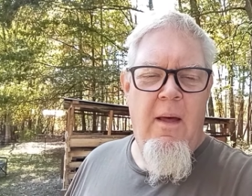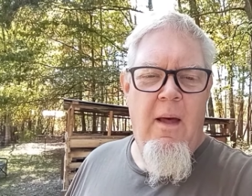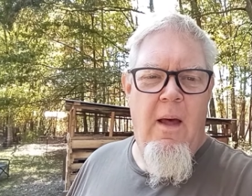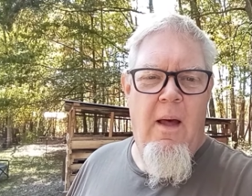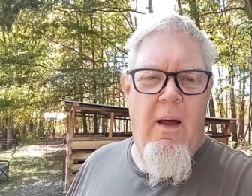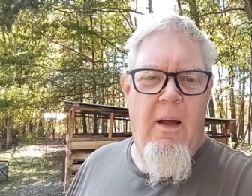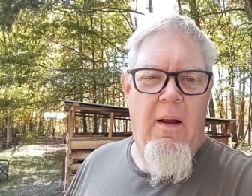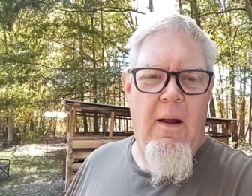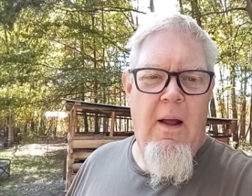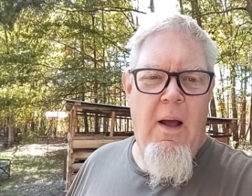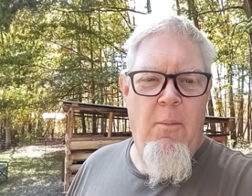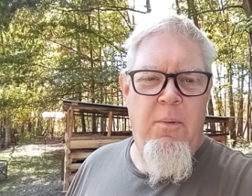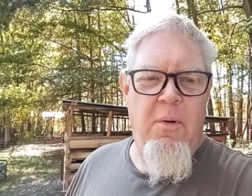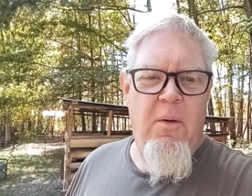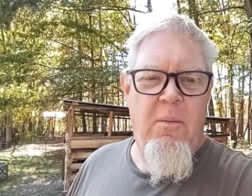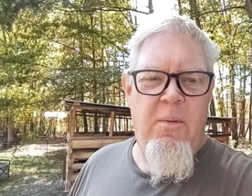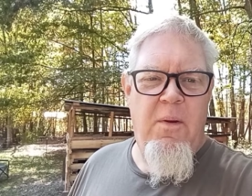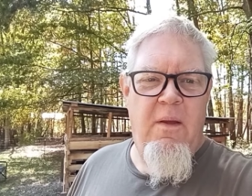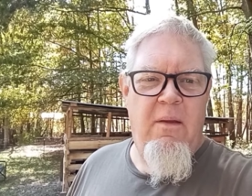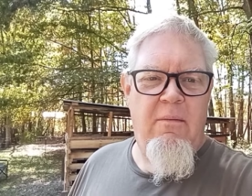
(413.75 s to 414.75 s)
A couple
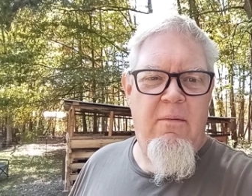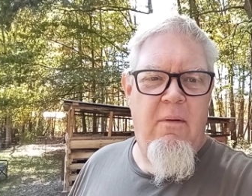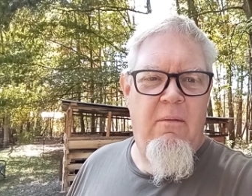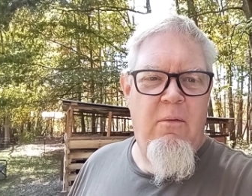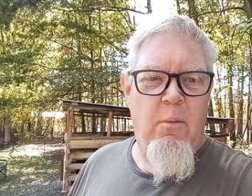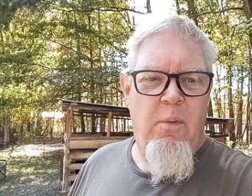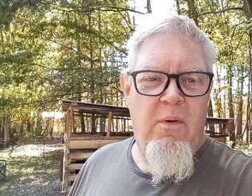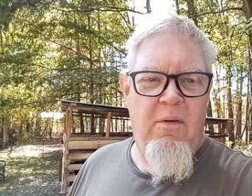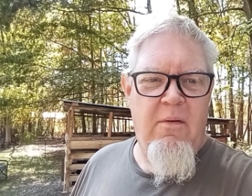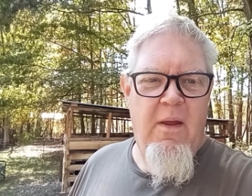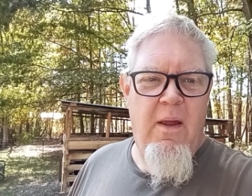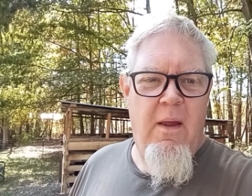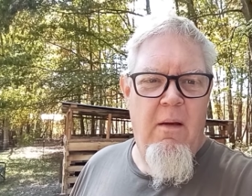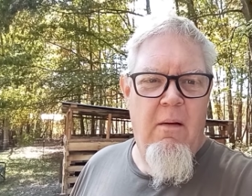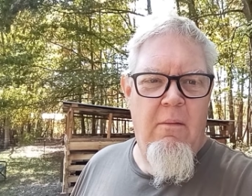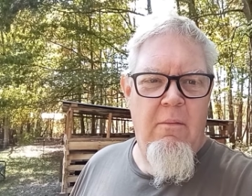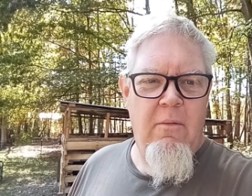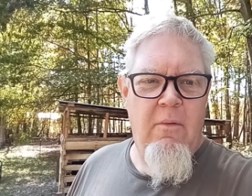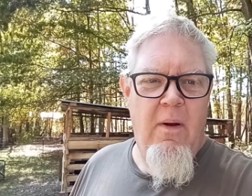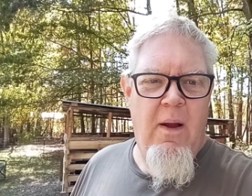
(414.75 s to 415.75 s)
of pieces was
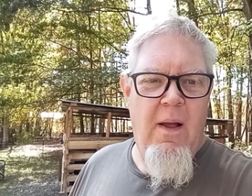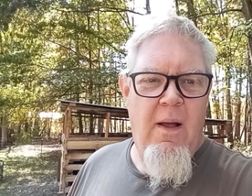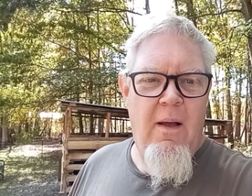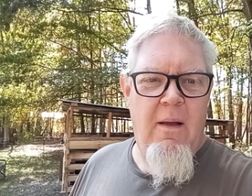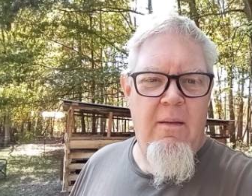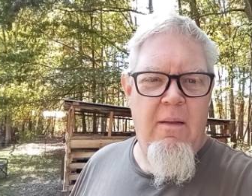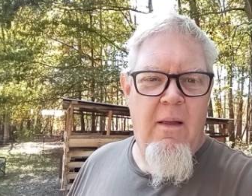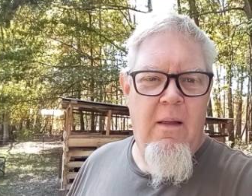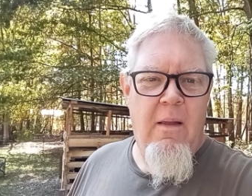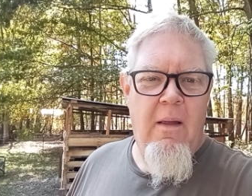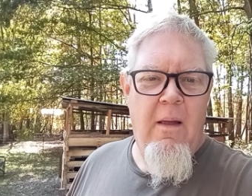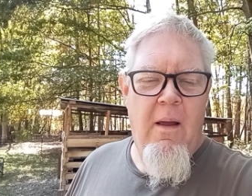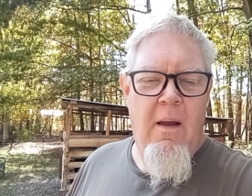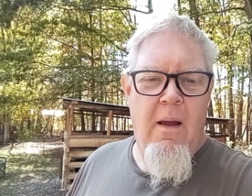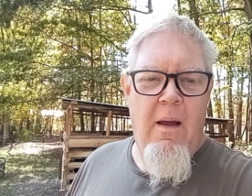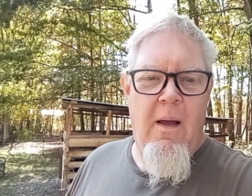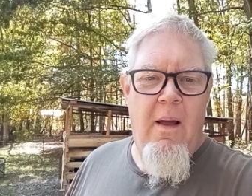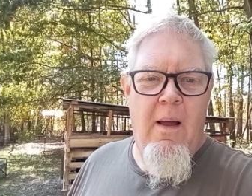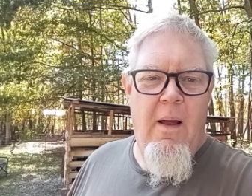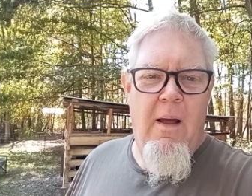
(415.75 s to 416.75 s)
kiln dried,
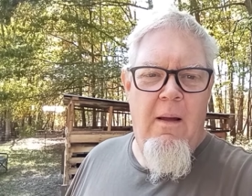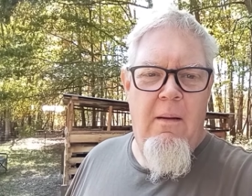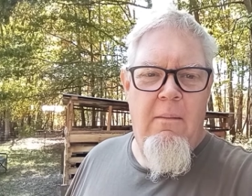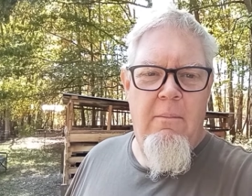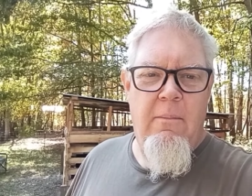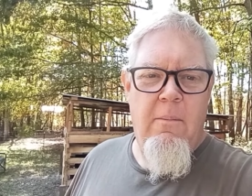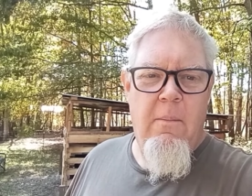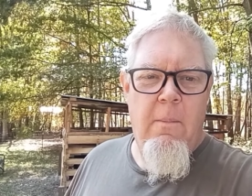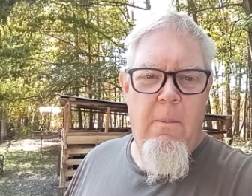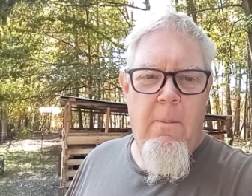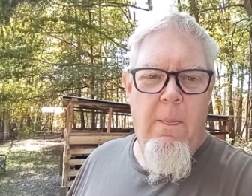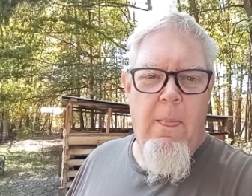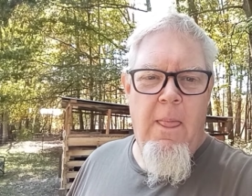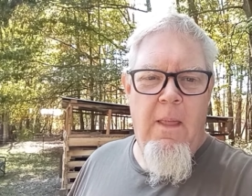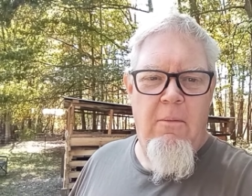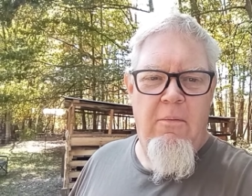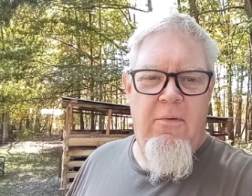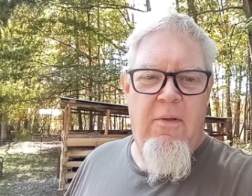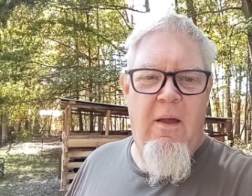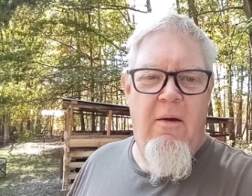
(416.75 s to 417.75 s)
um,
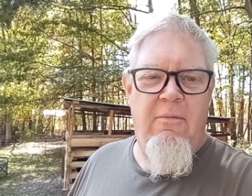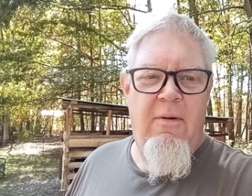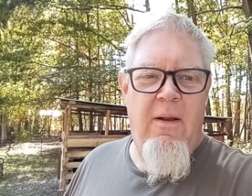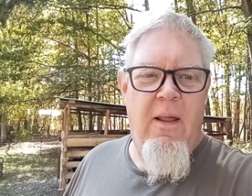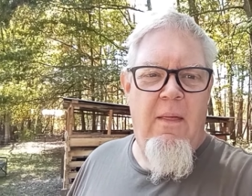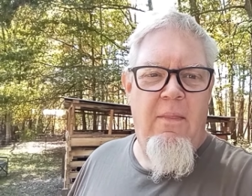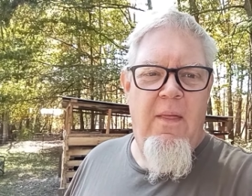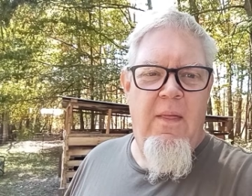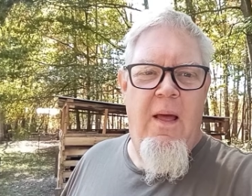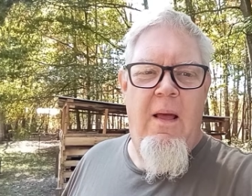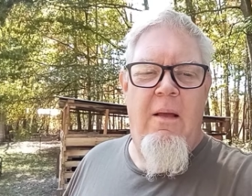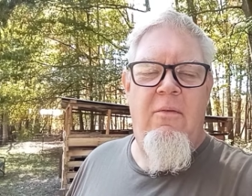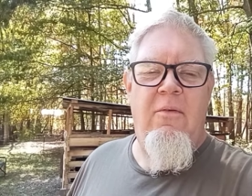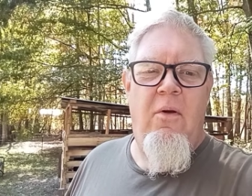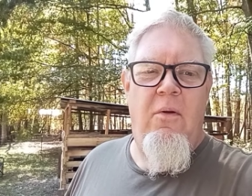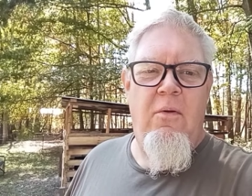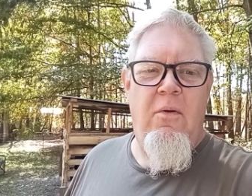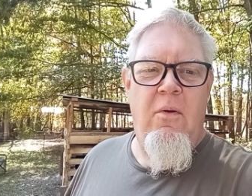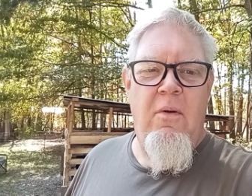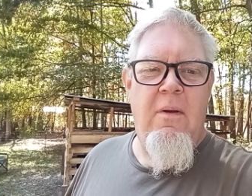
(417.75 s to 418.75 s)
stuff like that. So
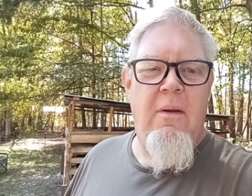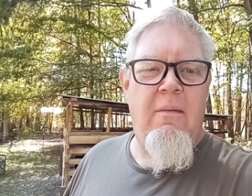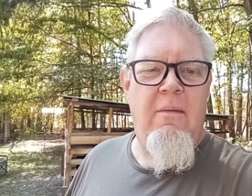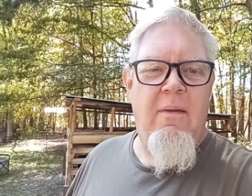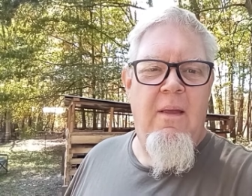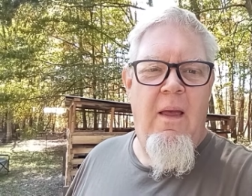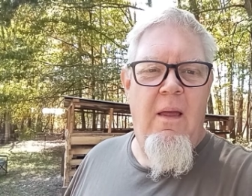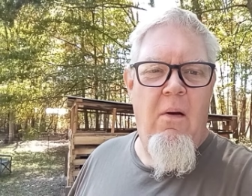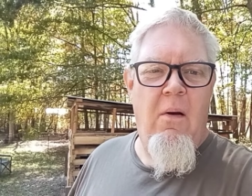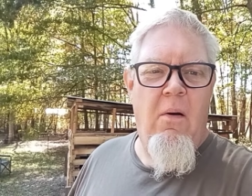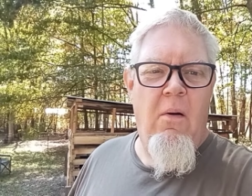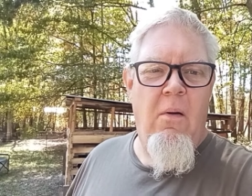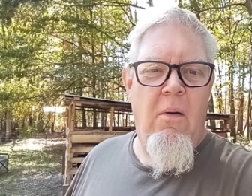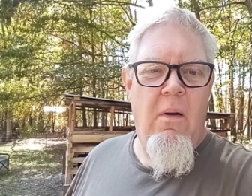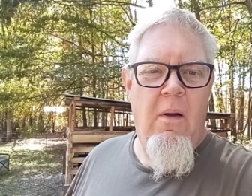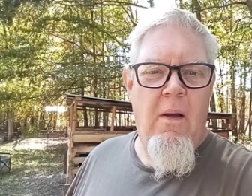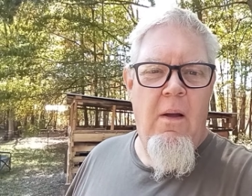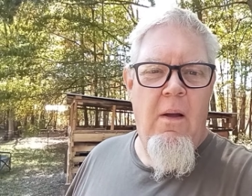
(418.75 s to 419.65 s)
you could tell.